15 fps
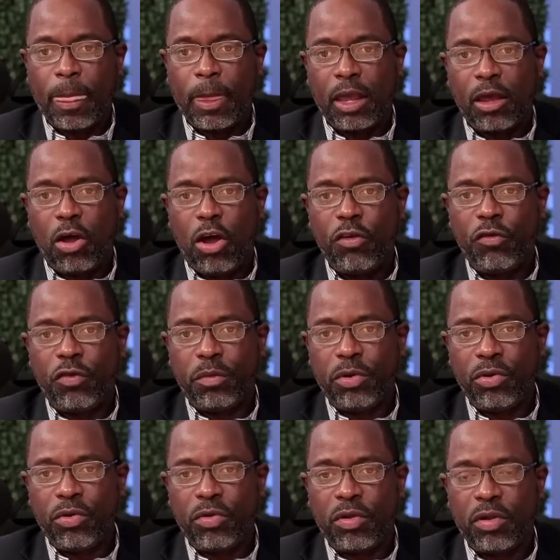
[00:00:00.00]

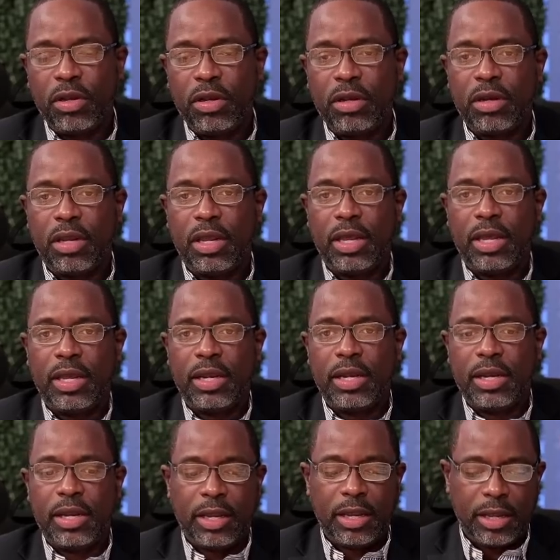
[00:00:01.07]
contribution,
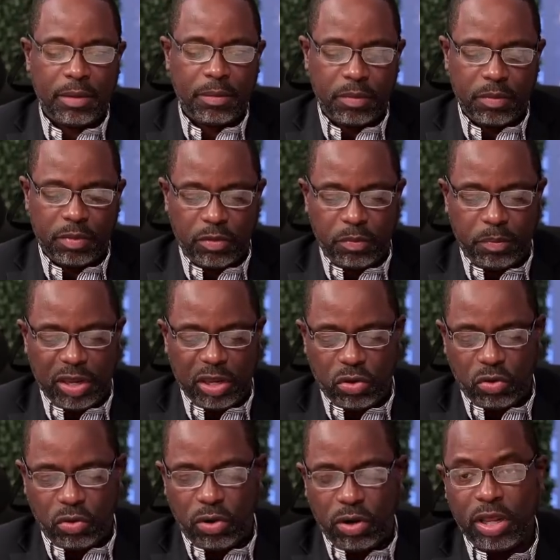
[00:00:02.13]
and so
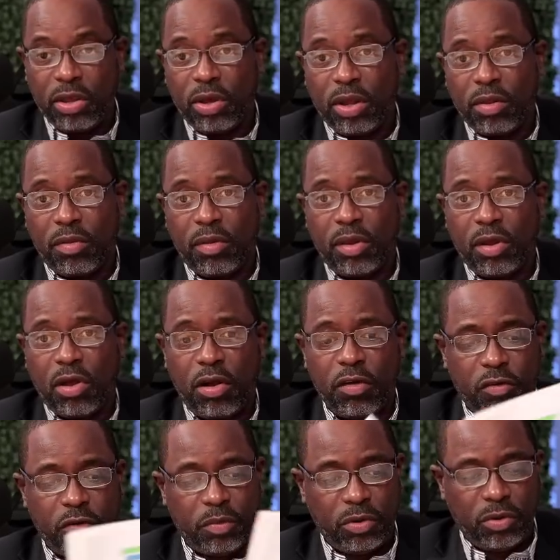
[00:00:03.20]
pictorially you can see the
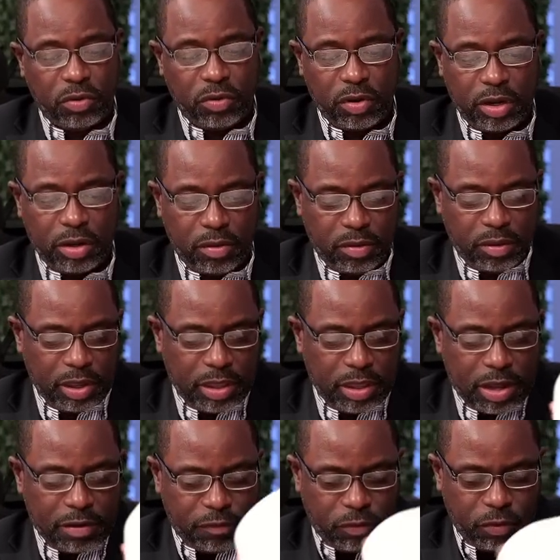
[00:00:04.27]
contribution and see
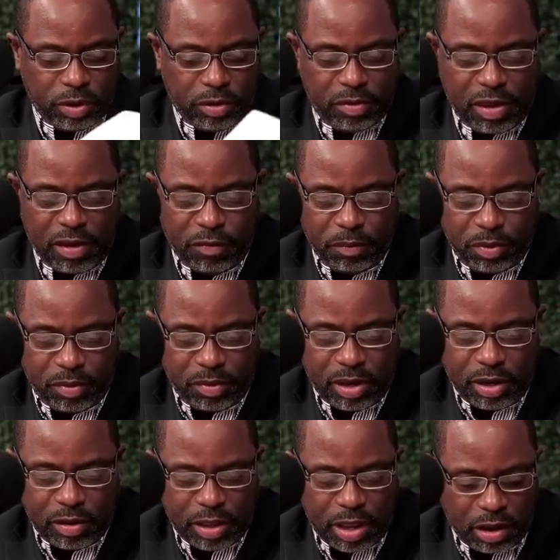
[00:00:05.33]
that
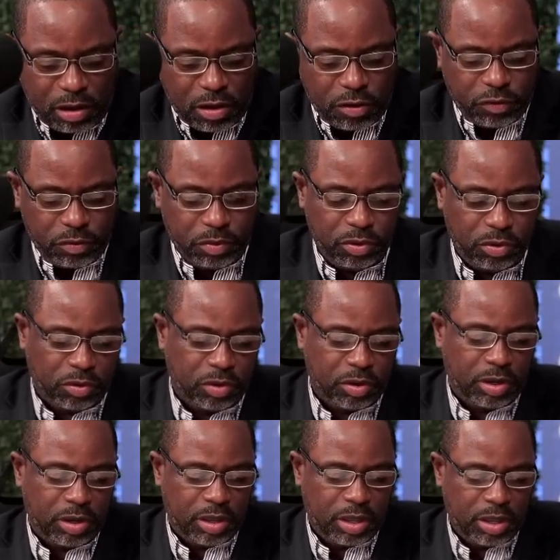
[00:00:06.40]
47% of that
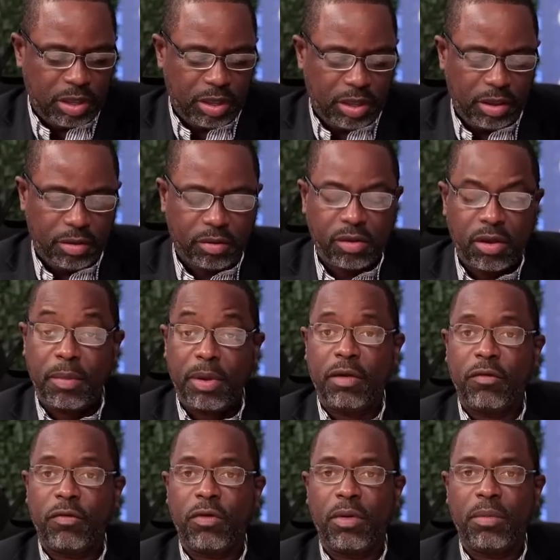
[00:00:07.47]
contribution is coming
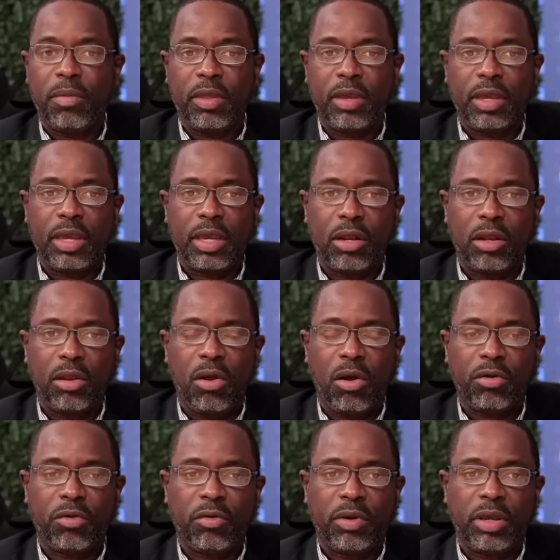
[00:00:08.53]
from the
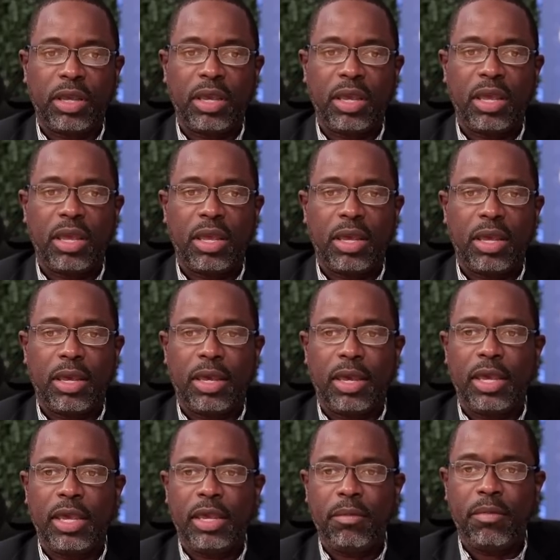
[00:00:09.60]
lottery
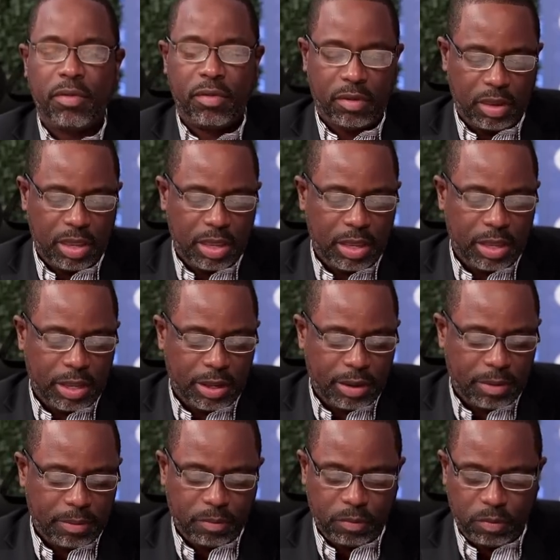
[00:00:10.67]
games.
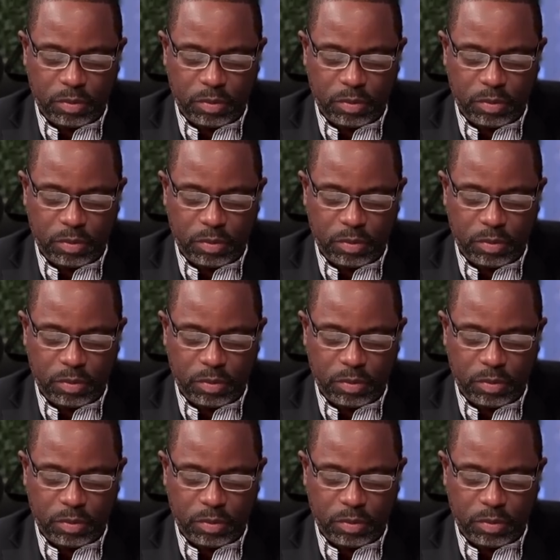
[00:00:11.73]
47%